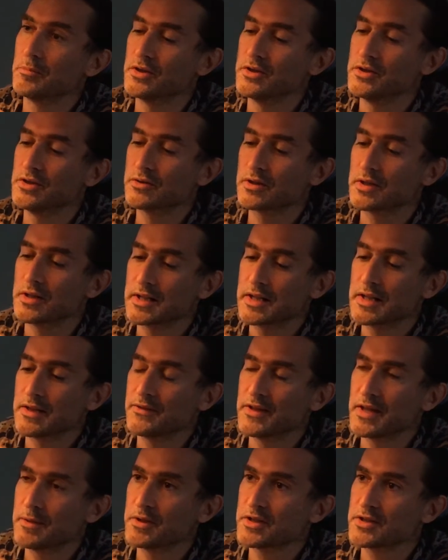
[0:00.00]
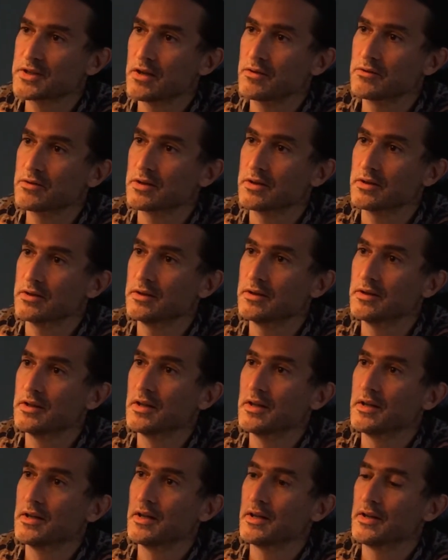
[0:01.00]
but you can give them a
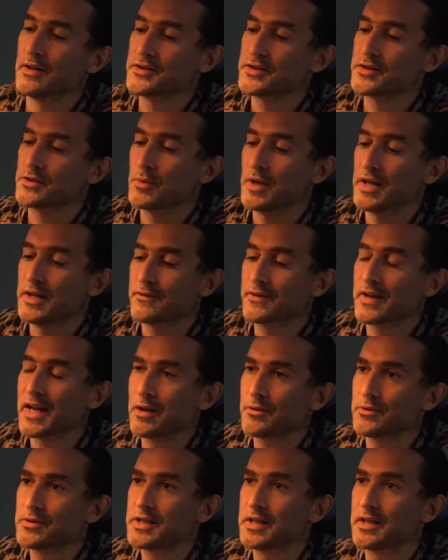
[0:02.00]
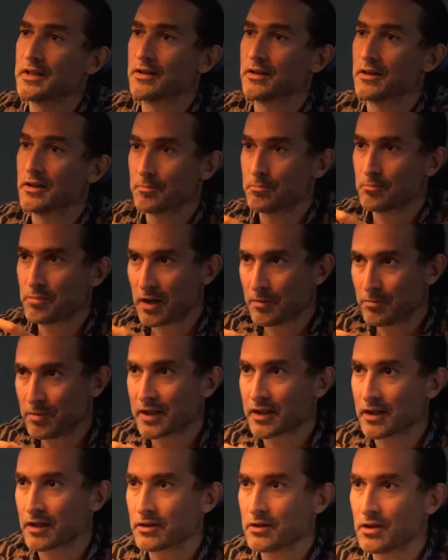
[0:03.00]
token that's a way of counting and a
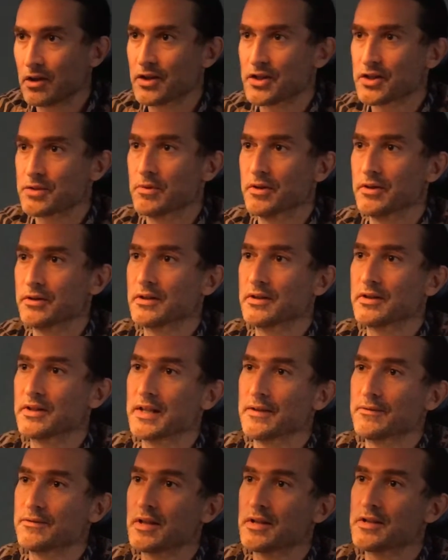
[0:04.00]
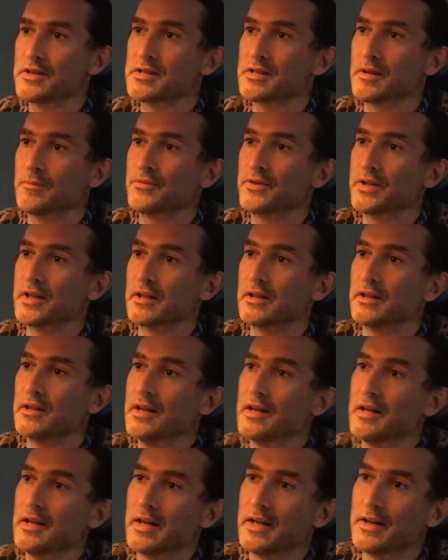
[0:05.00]
public acknowledgement that they've done something,